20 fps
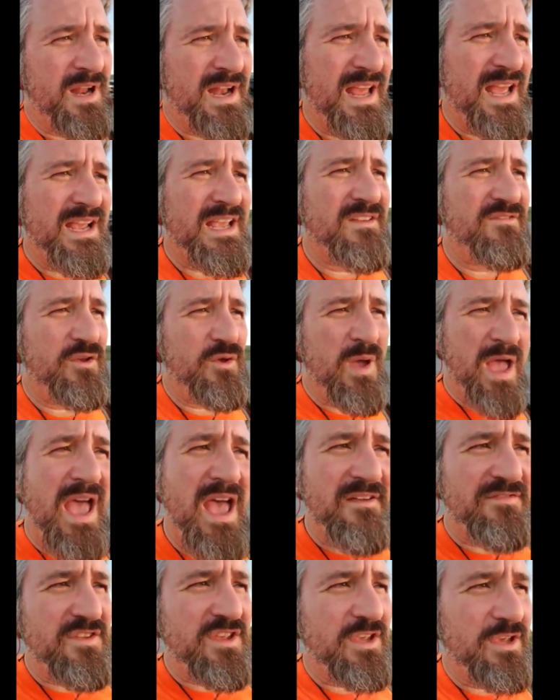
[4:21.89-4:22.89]
But heck, if you
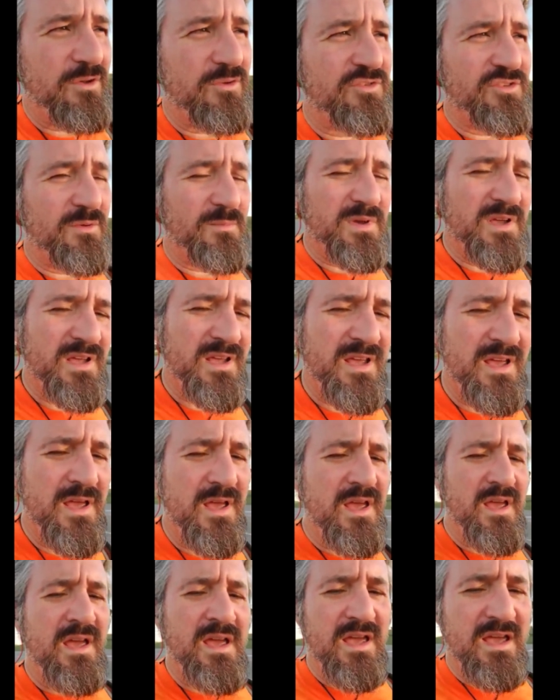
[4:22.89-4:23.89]
have to use them,
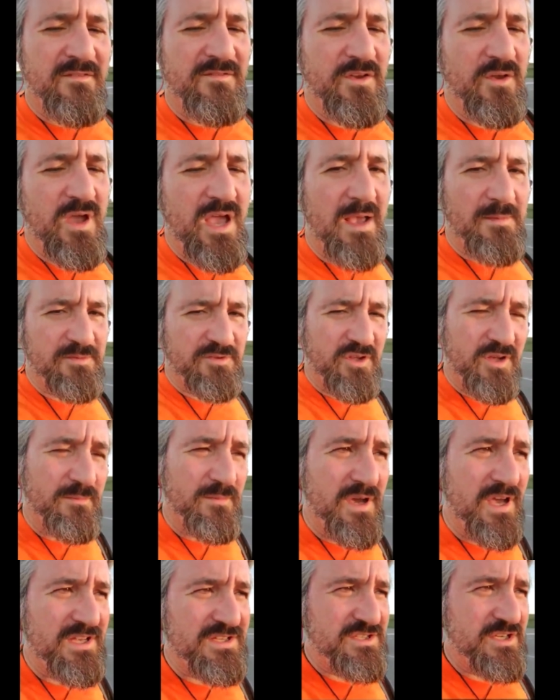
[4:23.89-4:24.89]
if you
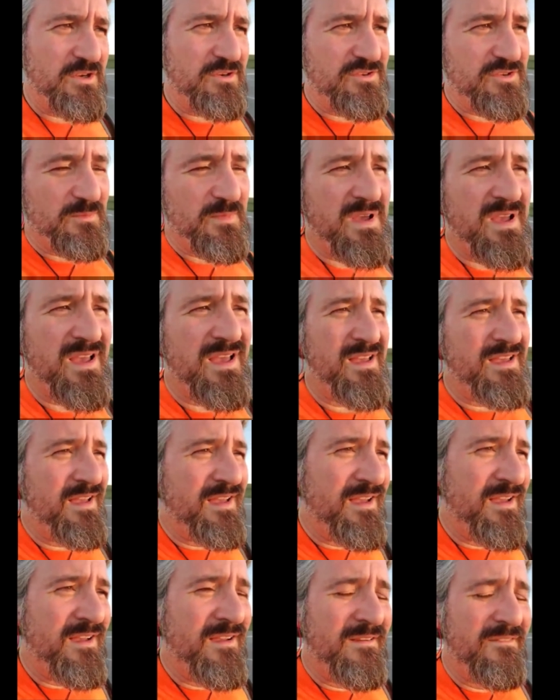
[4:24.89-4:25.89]
absolutely must use them,
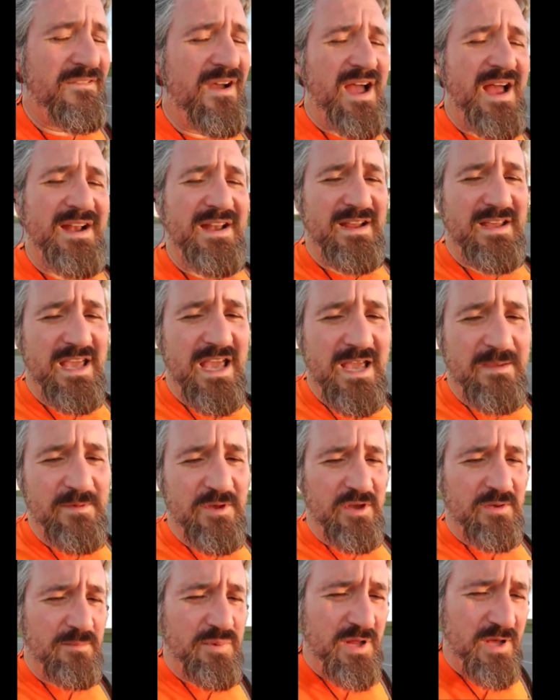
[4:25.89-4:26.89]
find a game
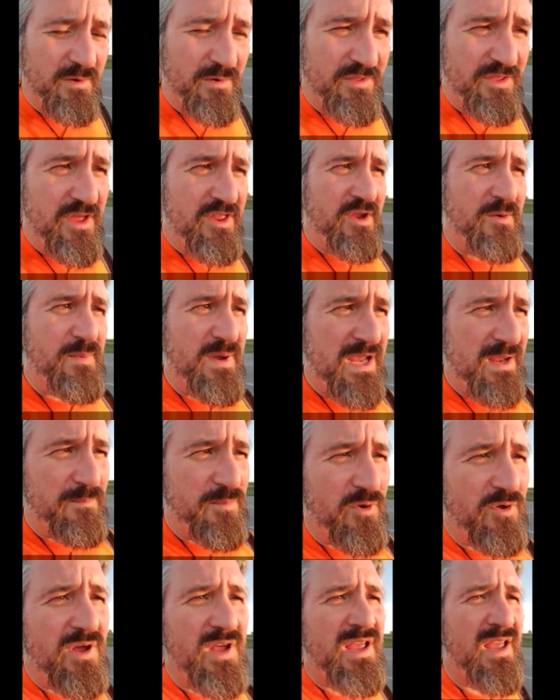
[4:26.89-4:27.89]
you can play with other
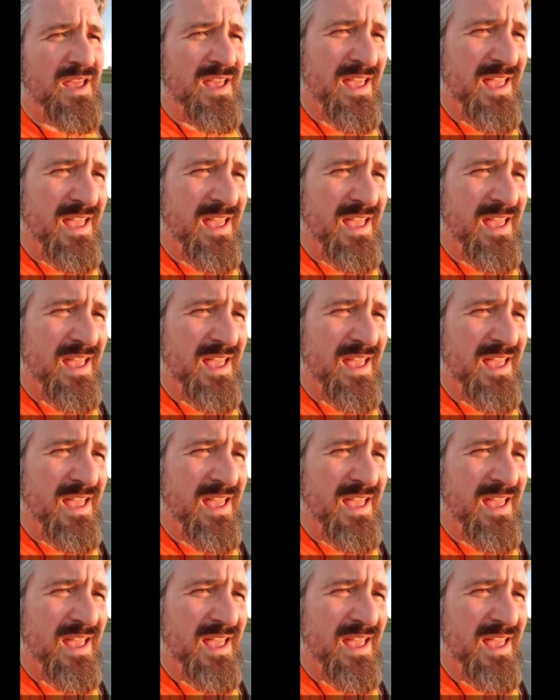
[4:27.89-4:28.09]
people.